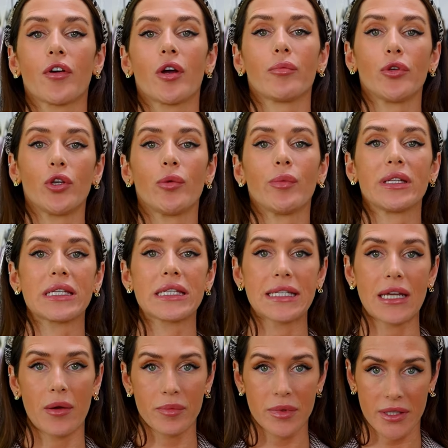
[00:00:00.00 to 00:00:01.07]
from human
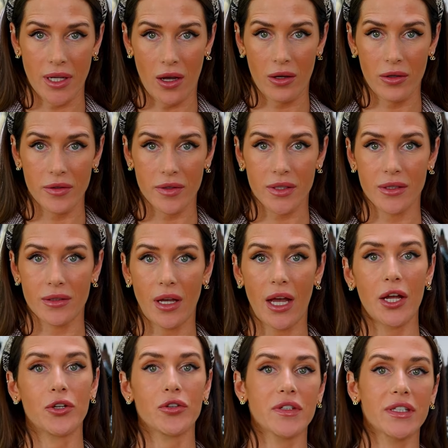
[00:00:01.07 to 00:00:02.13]
stem cells.
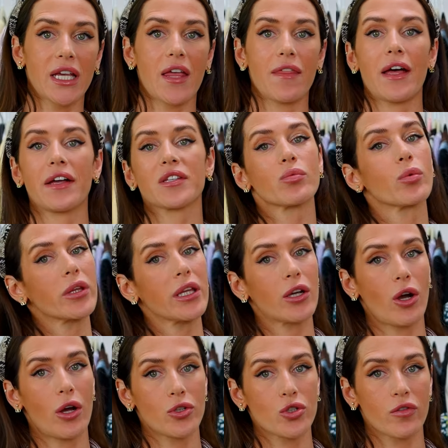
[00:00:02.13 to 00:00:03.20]
I understand that's really
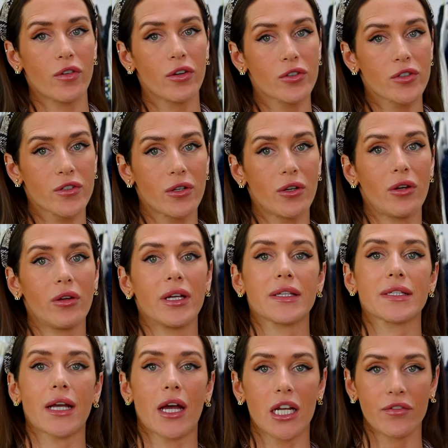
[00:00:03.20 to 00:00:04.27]
controversial,
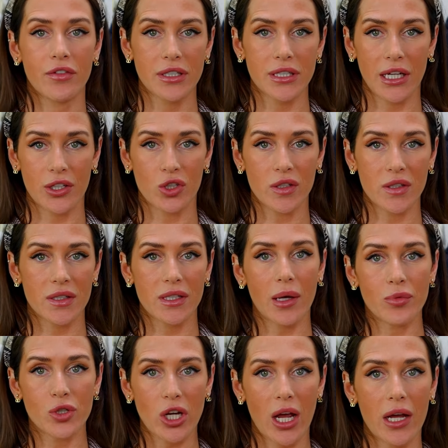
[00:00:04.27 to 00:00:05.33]
it's kind of a touchy
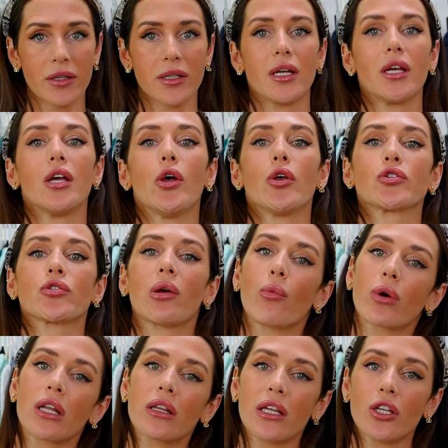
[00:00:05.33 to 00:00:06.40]
subject, so I
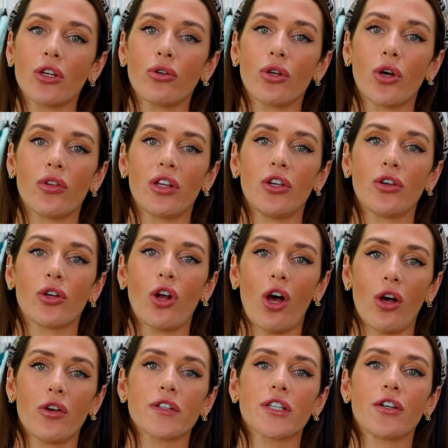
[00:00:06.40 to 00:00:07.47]
want to let you know that you can
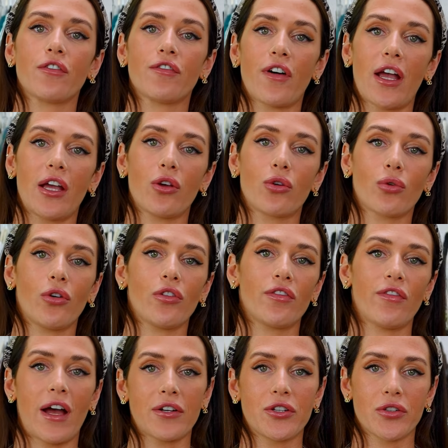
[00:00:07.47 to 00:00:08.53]
also find growth
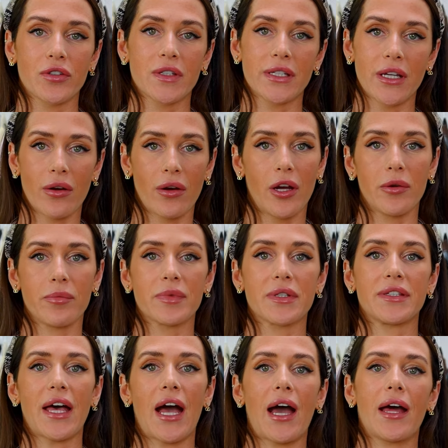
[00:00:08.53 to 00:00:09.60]
factor serums
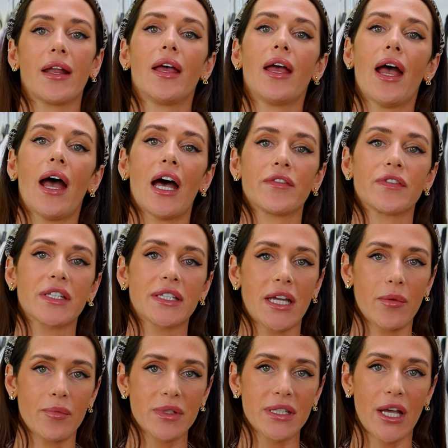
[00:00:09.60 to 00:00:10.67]
that have
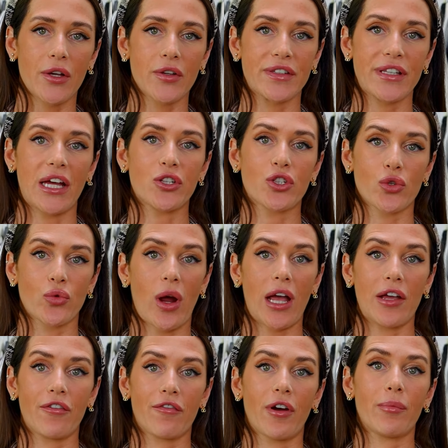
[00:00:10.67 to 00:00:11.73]
stem cells that
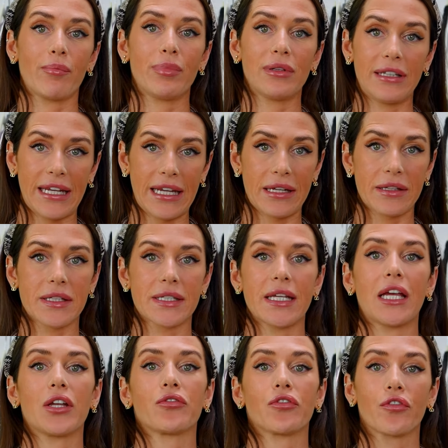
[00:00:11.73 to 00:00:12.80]
derive from plants
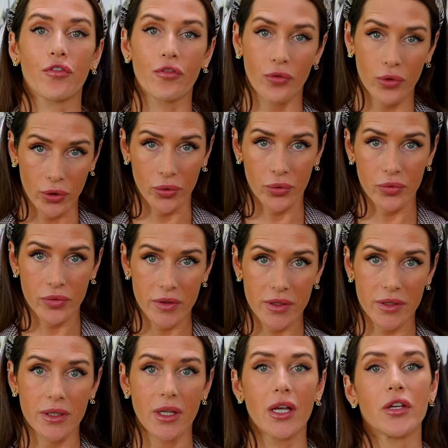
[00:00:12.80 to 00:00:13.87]
and
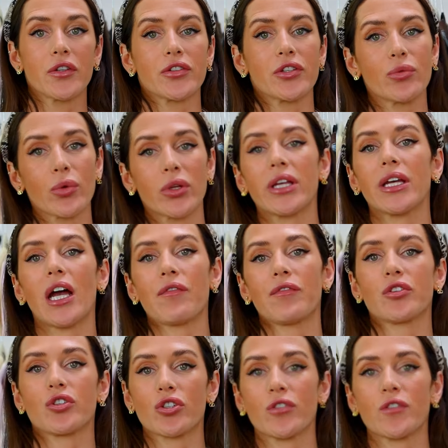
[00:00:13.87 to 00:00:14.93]
fruits. So you really have
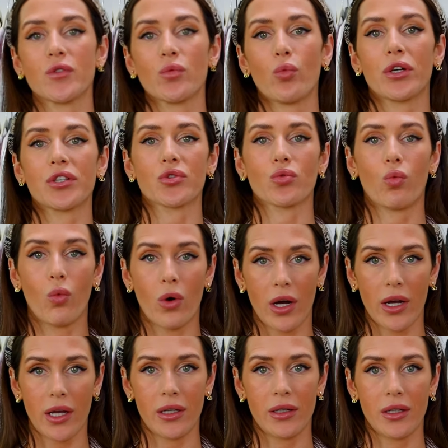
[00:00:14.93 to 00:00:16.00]
to choose which
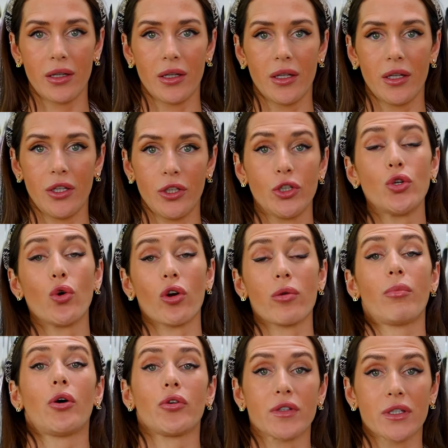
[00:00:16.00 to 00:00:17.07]
one you're
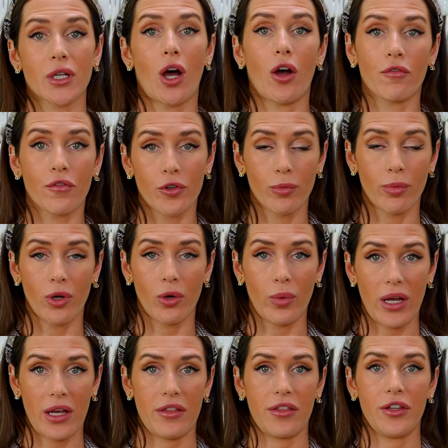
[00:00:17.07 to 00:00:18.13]
most comfortable
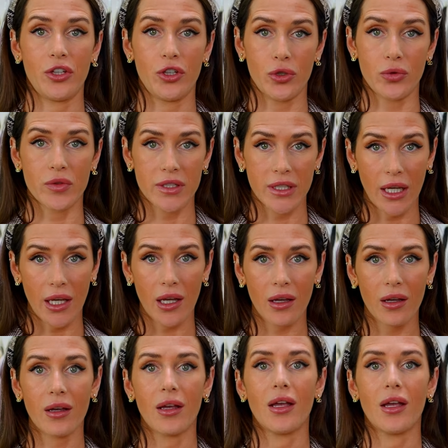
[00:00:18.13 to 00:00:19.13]
with using.